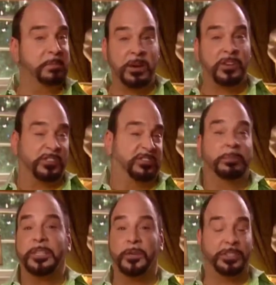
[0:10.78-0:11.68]
mirrors are
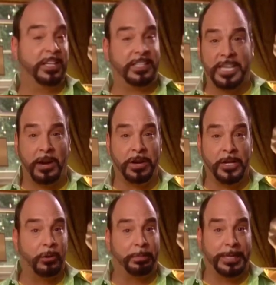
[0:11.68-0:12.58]
simply
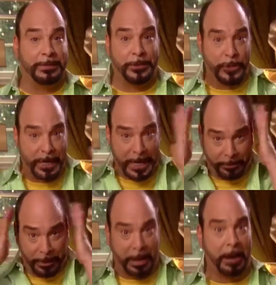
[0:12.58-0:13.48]
utilitarian or a place to check
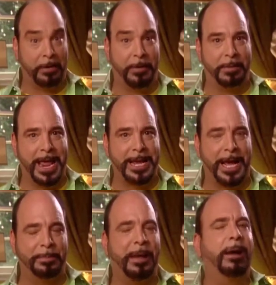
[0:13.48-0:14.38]
out the hair and the
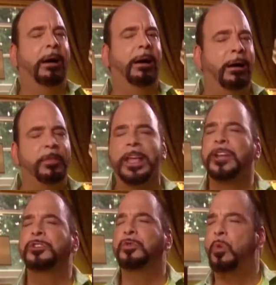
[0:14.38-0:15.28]
makeup, oh, they
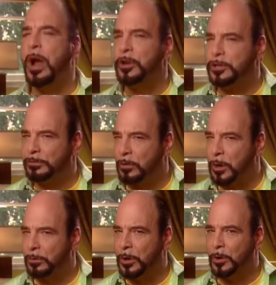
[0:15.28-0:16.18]
can do wonders
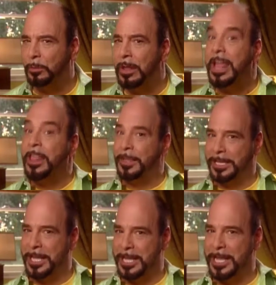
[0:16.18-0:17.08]
for a room. The
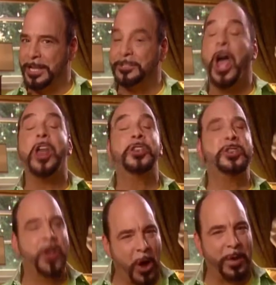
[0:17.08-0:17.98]
key is
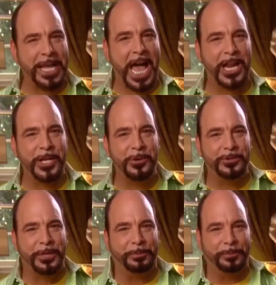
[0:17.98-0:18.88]
knowing how to use
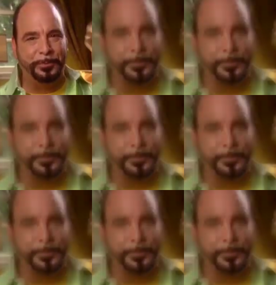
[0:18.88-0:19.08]
them.